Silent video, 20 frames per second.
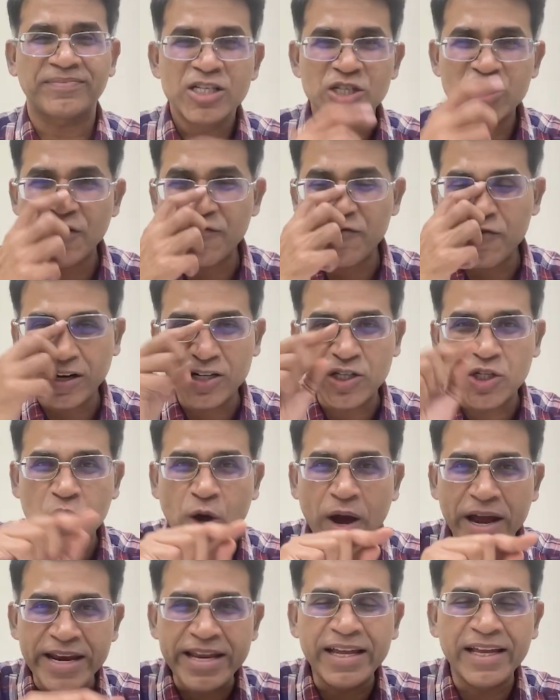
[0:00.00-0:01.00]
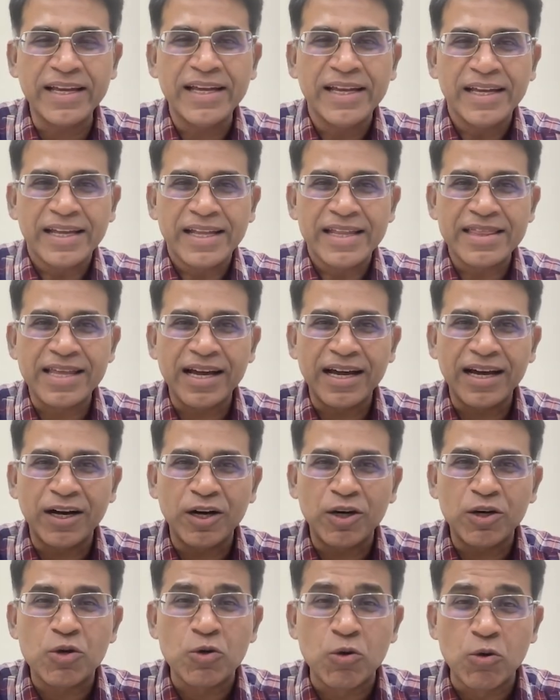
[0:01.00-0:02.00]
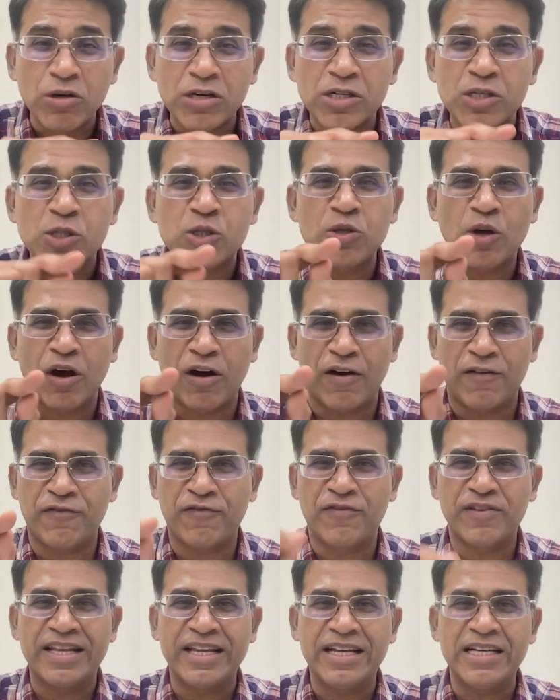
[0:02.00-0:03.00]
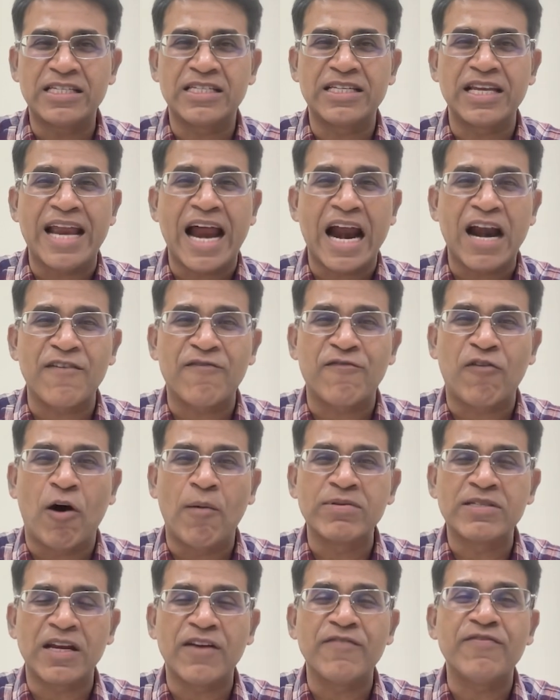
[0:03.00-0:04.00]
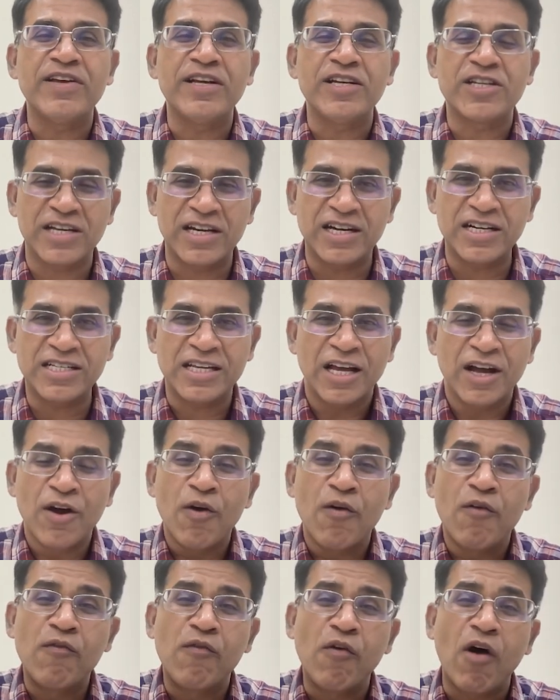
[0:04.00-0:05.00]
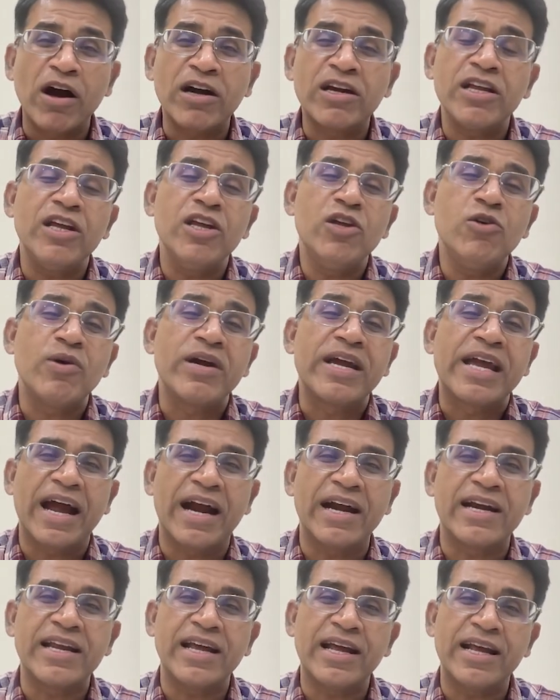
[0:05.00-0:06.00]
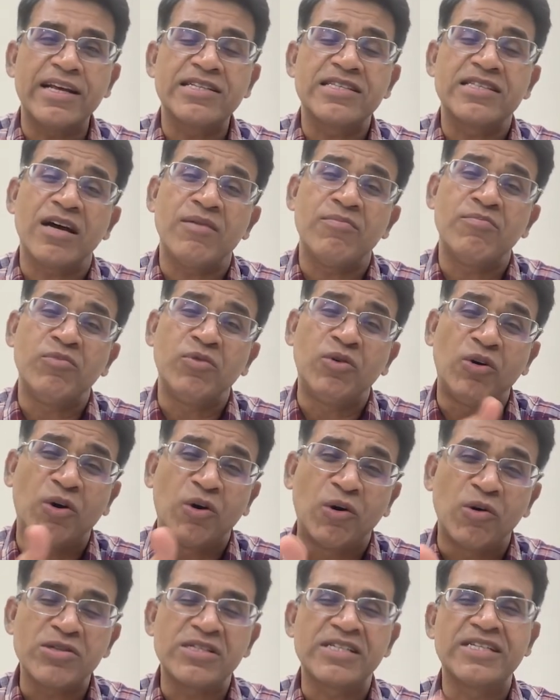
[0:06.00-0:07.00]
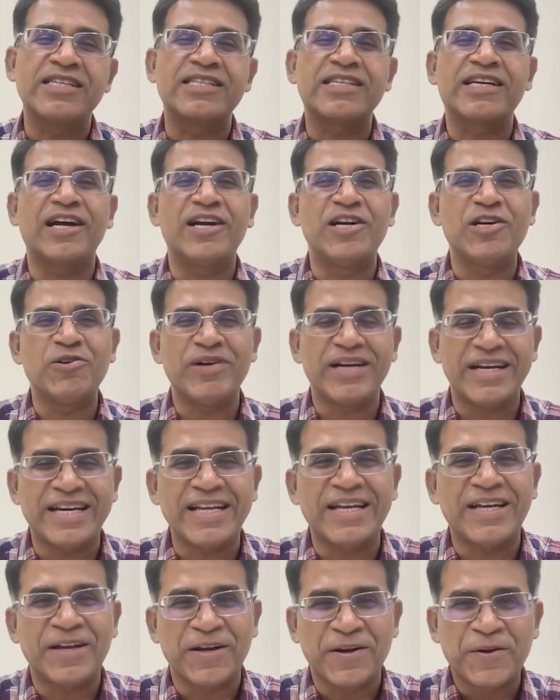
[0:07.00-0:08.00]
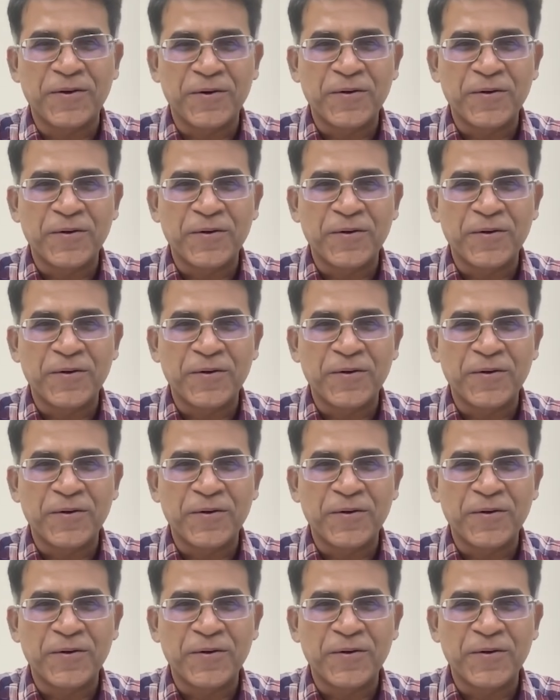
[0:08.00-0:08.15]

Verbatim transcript: So if you are joining the roots of these landforms and features, what you get is the Moho's discontinuity.